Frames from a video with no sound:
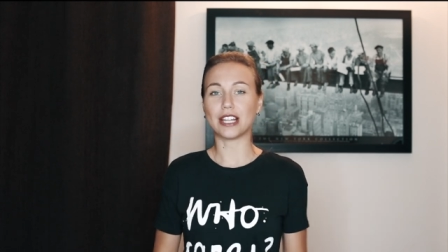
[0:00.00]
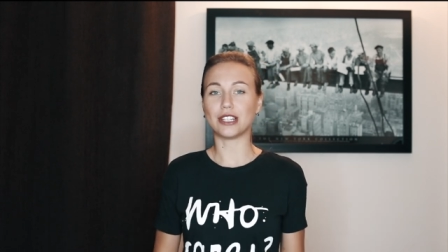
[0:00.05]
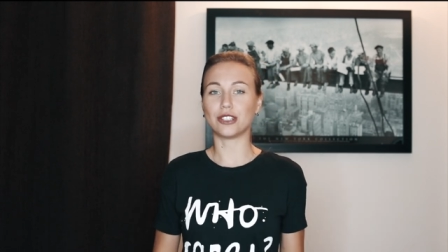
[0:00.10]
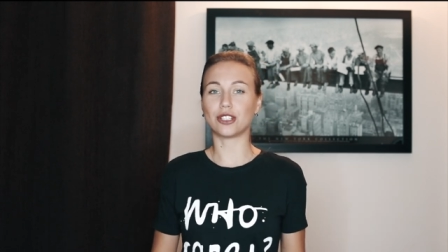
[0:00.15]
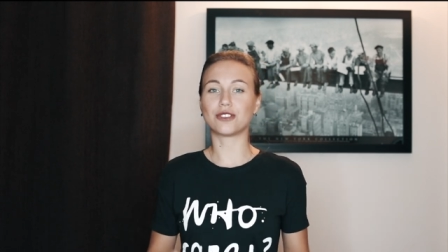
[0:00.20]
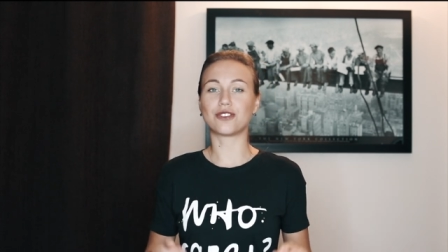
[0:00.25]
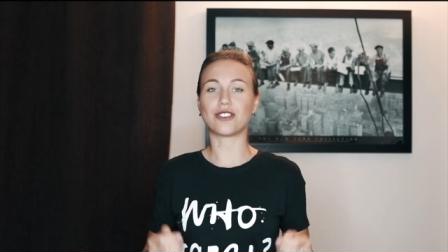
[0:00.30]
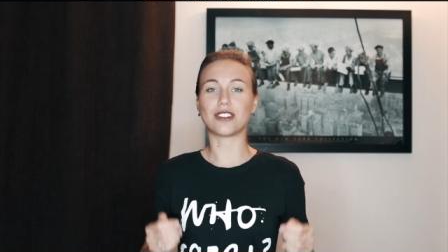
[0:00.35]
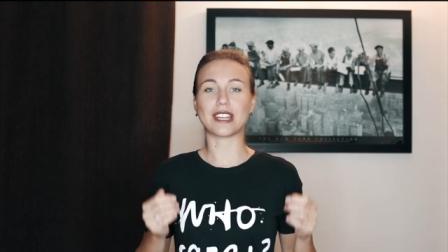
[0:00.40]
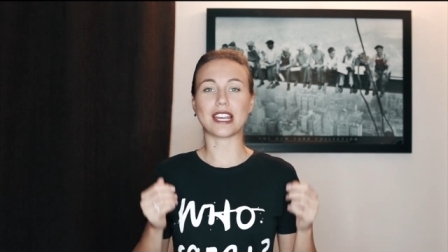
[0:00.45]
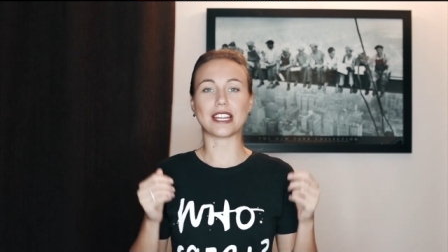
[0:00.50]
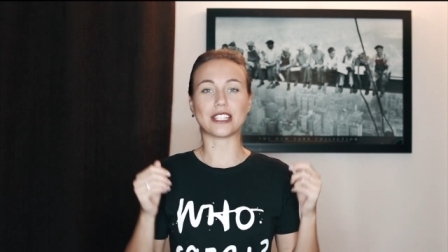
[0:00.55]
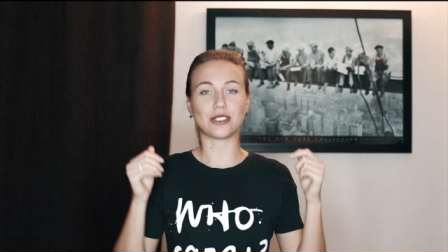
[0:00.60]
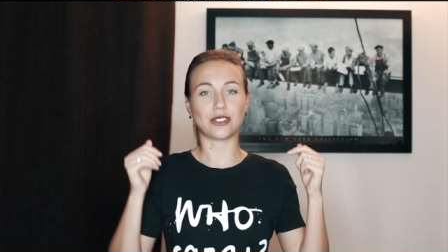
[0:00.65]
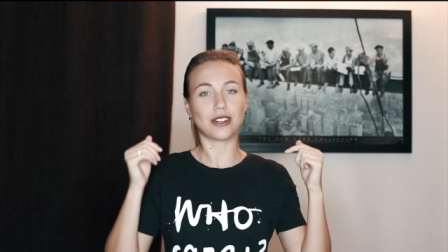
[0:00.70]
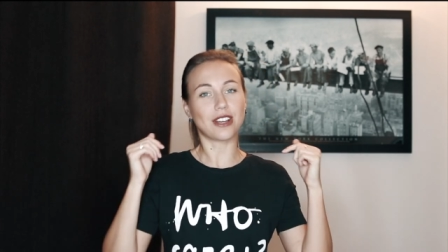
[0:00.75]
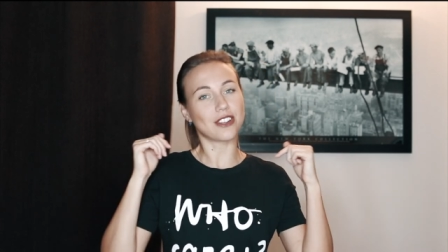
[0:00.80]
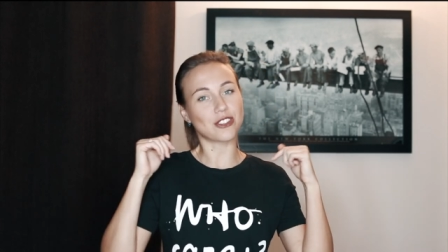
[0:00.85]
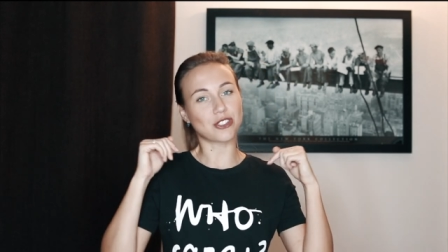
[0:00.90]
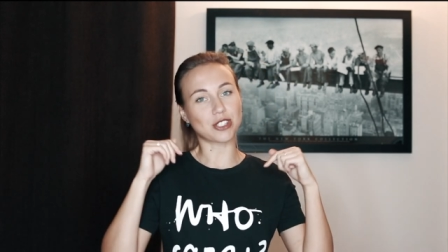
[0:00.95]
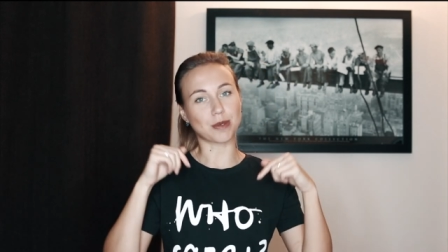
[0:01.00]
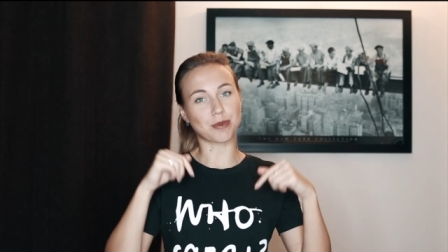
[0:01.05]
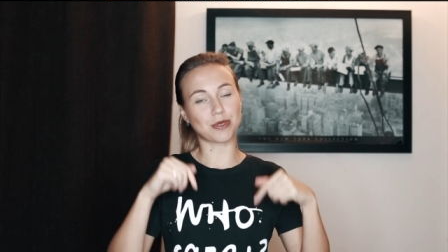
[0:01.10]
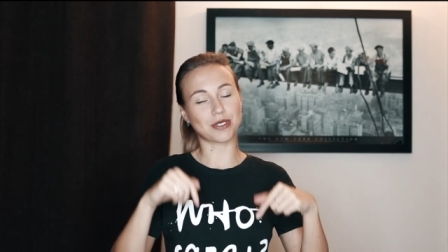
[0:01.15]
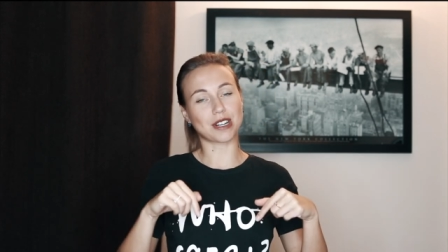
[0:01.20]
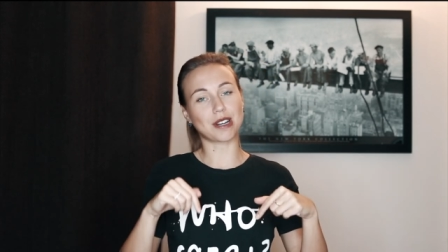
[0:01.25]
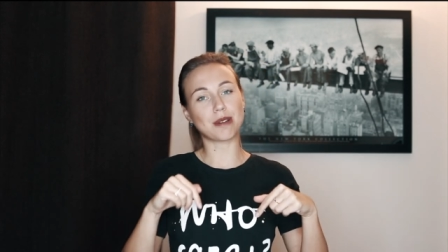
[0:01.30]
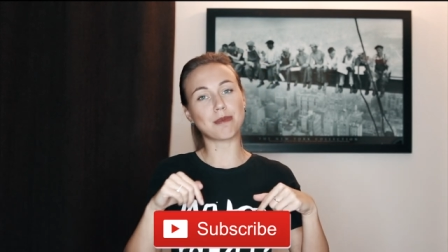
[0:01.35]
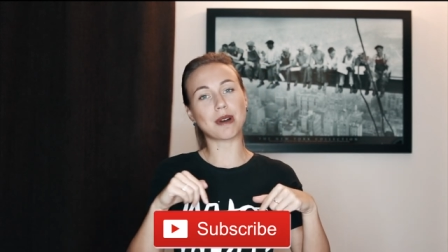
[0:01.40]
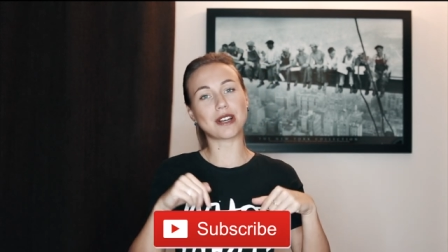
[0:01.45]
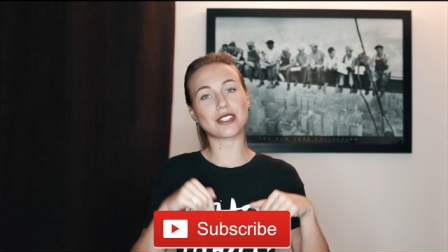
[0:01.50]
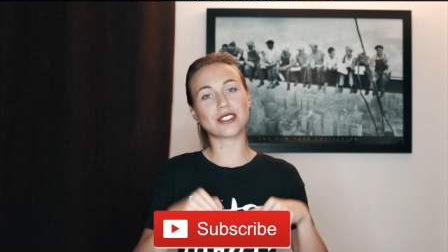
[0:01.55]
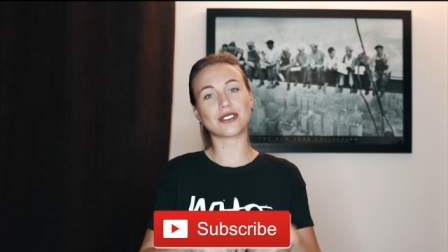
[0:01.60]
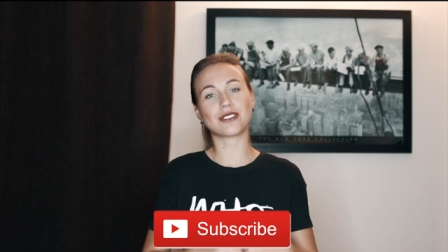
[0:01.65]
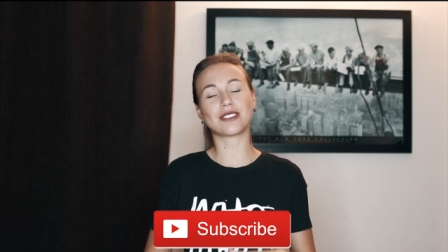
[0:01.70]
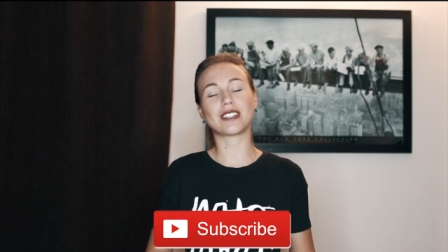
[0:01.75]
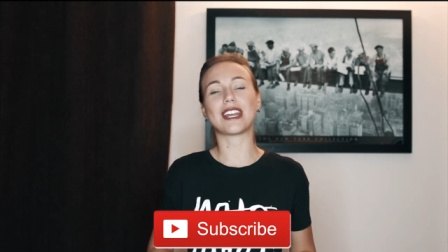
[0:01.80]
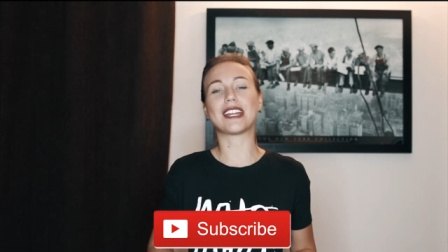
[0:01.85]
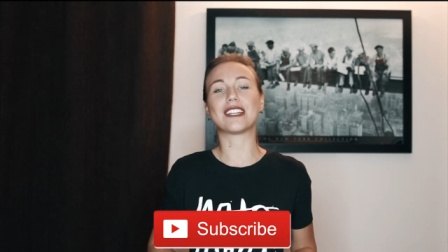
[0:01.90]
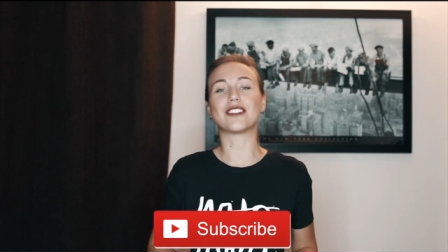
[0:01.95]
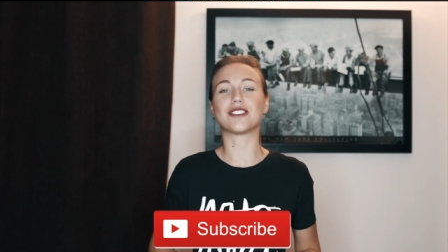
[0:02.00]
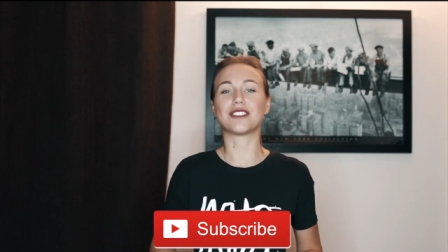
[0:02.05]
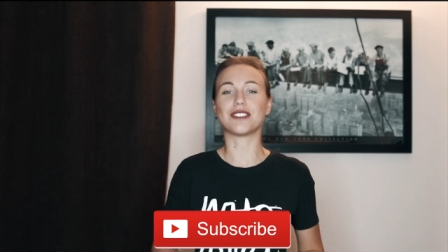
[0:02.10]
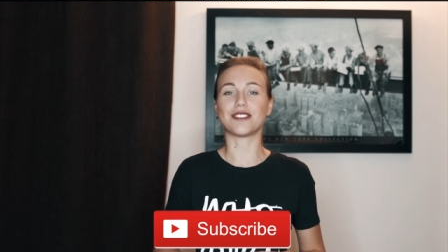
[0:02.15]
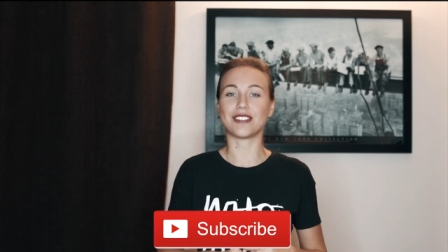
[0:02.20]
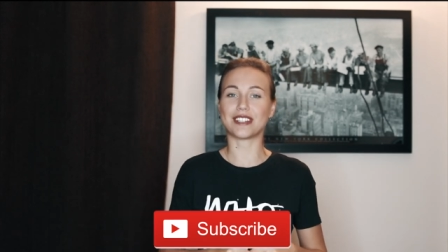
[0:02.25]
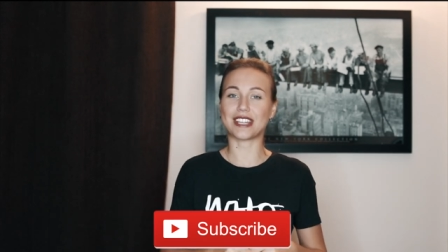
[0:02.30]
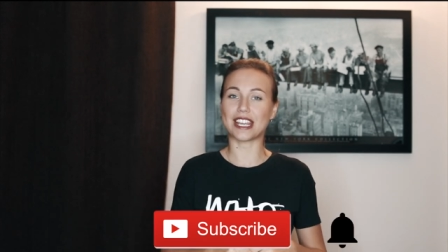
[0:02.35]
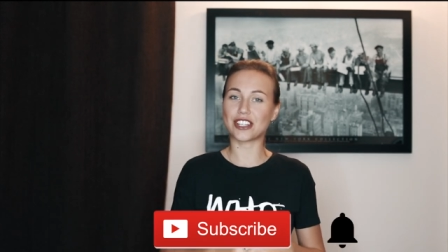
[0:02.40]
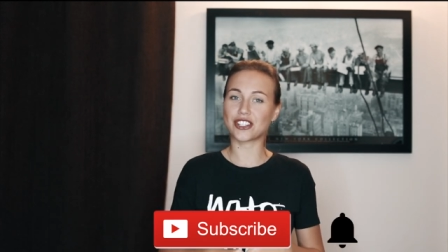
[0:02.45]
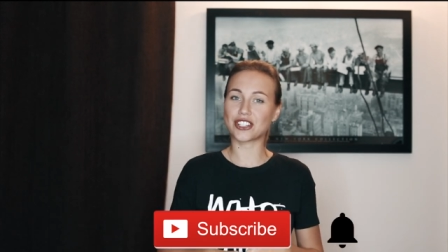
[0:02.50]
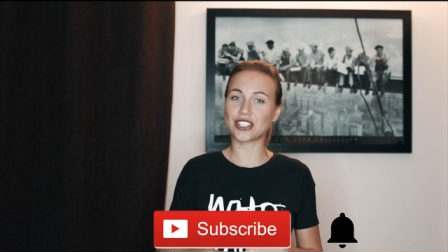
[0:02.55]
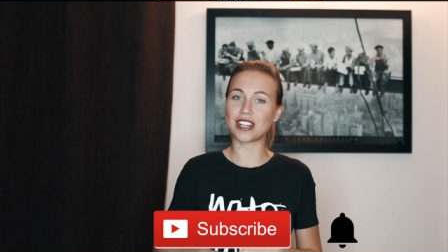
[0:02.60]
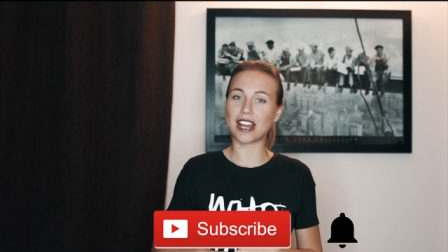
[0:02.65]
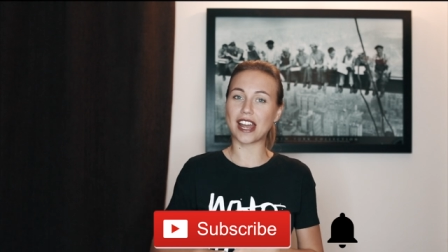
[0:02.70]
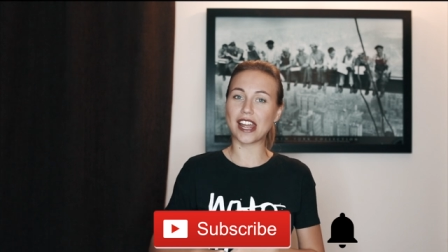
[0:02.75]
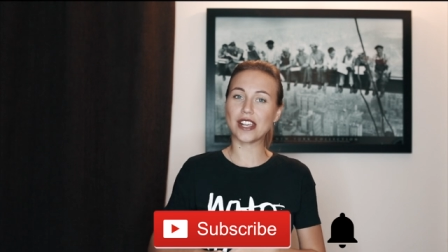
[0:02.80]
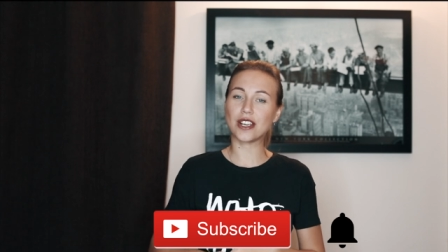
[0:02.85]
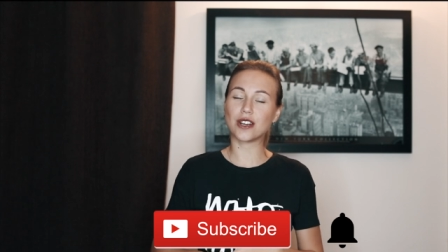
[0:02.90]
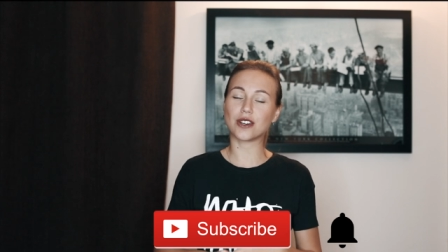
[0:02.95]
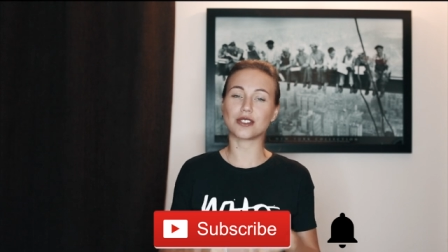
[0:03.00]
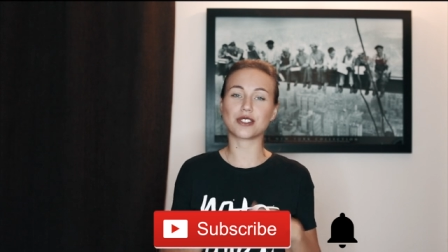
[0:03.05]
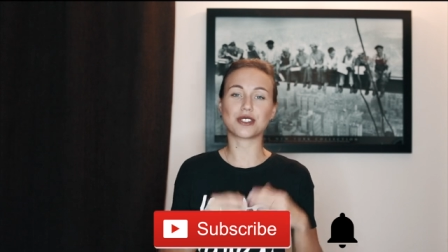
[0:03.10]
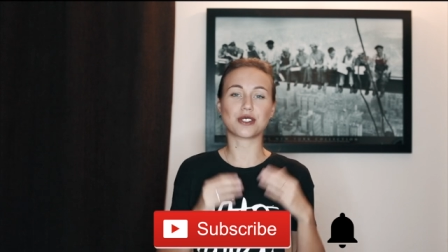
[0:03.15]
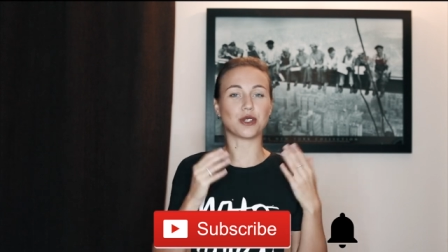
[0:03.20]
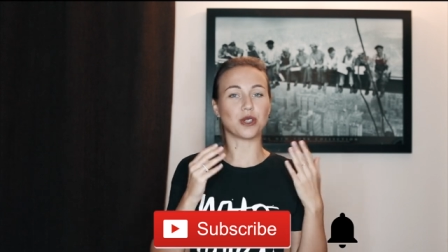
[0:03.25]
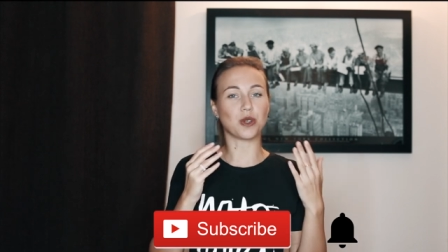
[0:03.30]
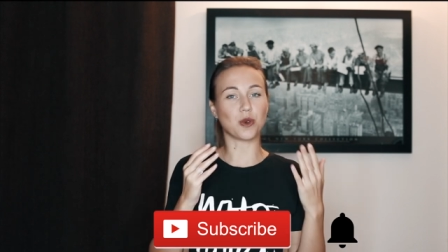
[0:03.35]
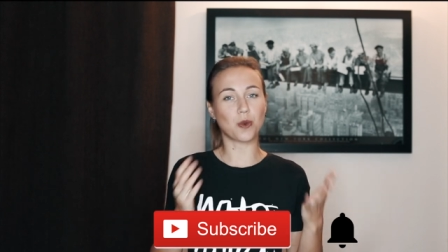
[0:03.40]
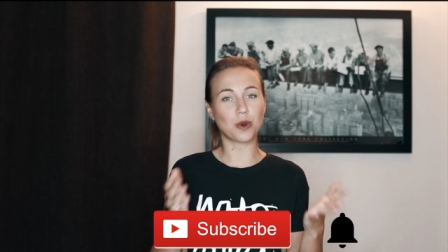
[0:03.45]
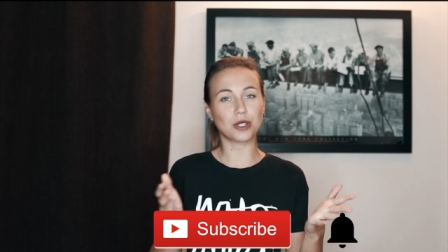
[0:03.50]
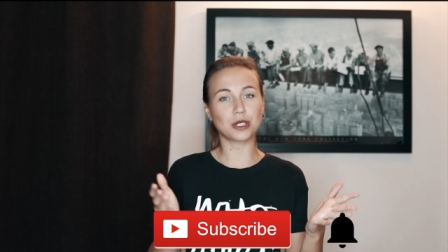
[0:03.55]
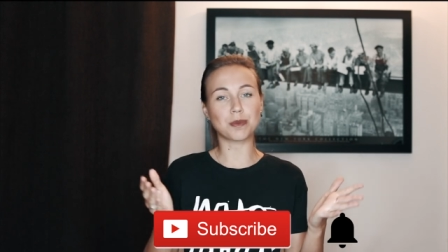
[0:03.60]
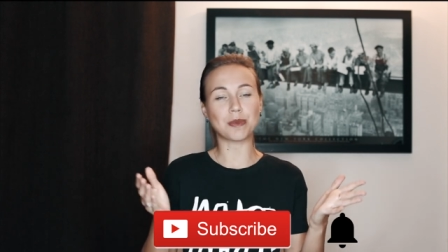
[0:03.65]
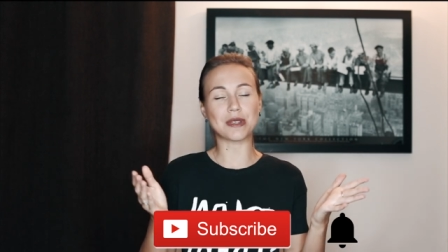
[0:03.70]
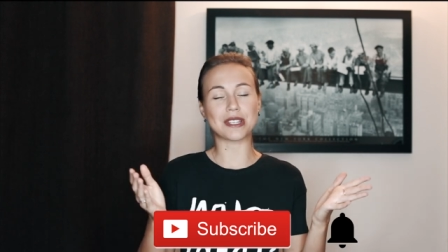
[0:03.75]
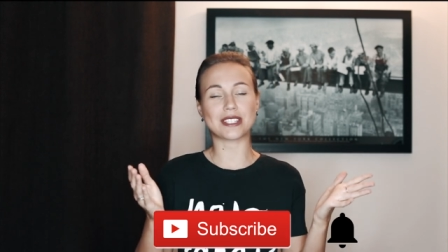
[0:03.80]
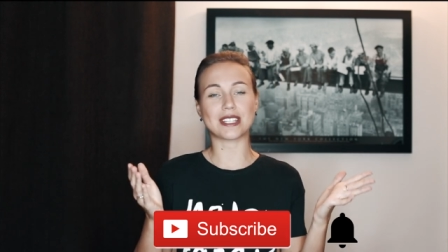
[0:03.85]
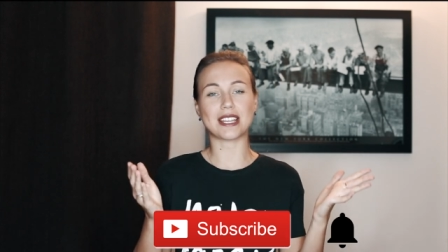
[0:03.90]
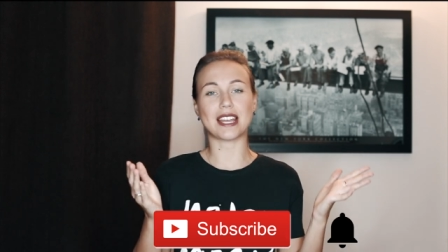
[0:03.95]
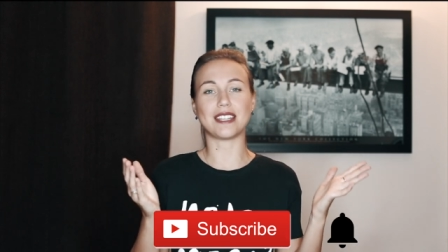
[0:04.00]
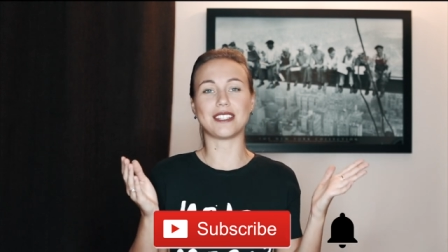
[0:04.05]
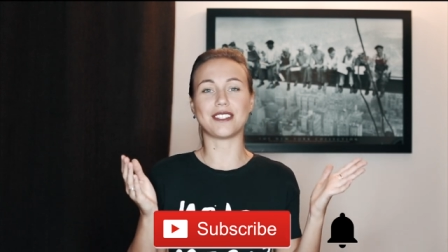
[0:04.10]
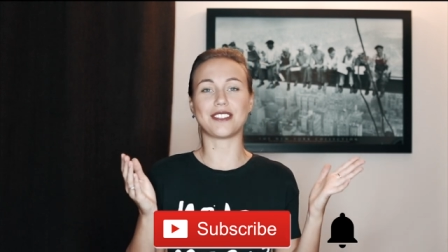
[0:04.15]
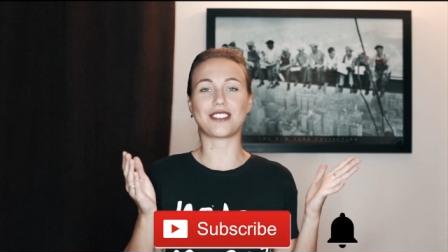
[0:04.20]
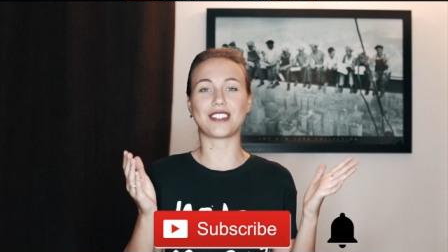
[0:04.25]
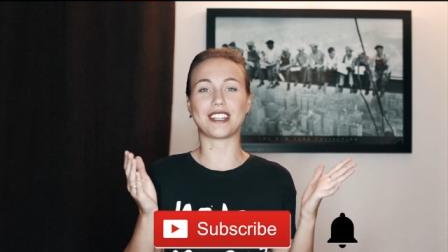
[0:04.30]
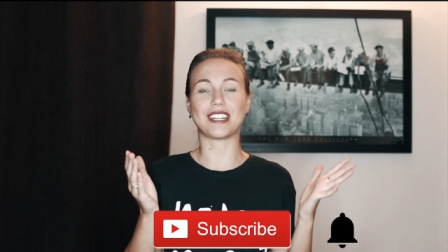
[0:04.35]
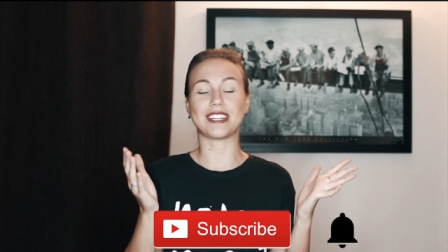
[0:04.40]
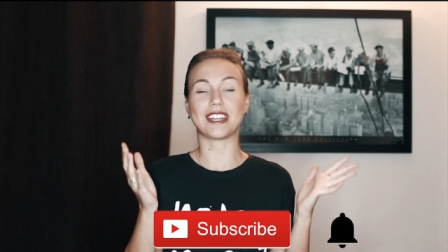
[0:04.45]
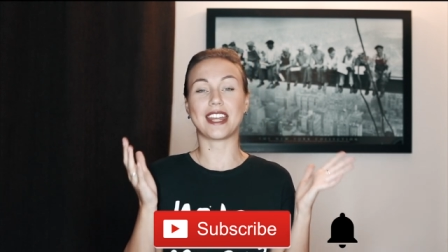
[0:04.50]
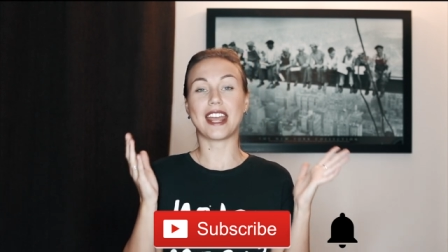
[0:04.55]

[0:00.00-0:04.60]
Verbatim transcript: don't forget to hit subscribe button and notification icon so you won't miss anything.